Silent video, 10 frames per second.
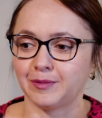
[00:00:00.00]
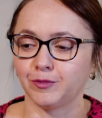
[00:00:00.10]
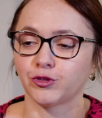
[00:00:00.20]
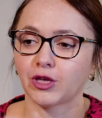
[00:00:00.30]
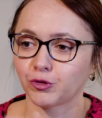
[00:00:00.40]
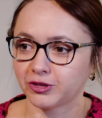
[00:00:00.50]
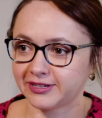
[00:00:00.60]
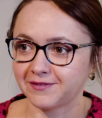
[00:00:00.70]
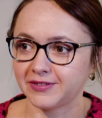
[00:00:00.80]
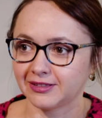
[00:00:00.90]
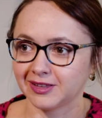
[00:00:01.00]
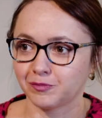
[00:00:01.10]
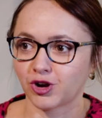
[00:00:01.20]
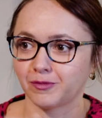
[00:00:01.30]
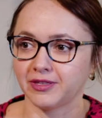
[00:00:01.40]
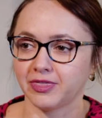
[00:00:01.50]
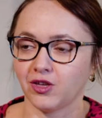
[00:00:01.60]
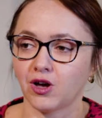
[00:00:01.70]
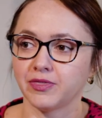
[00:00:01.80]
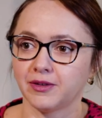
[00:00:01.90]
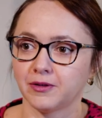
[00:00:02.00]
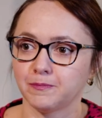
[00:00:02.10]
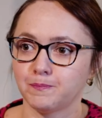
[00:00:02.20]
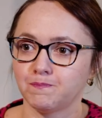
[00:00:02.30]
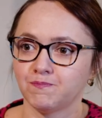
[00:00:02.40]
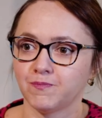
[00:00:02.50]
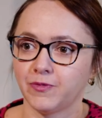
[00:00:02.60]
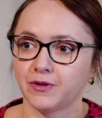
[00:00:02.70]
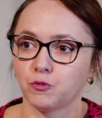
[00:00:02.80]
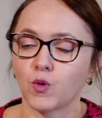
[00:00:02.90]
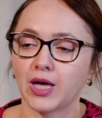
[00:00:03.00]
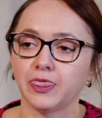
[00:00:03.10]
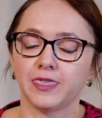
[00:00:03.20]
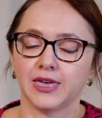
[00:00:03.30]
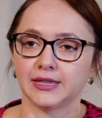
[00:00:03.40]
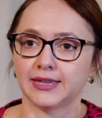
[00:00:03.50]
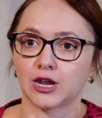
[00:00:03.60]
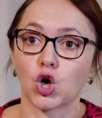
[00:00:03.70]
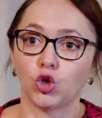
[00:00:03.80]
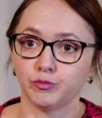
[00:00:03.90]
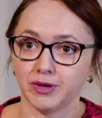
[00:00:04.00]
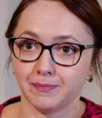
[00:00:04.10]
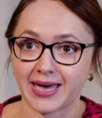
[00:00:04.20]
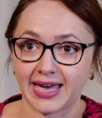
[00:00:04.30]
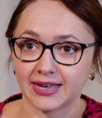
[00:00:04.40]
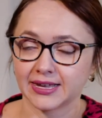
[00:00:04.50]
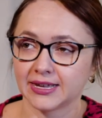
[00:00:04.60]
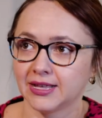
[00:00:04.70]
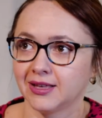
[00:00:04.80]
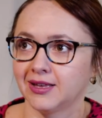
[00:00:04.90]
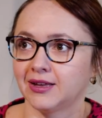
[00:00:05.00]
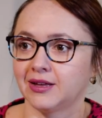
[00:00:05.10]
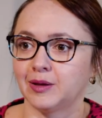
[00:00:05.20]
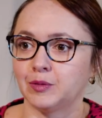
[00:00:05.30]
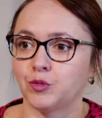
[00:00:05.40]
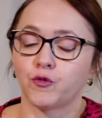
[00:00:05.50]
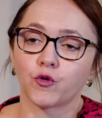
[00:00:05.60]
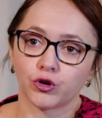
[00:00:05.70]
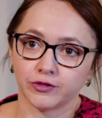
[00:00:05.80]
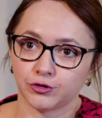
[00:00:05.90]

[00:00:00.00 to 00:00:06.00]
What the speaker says: So that was definitely probably the one thing that held me back. Of course,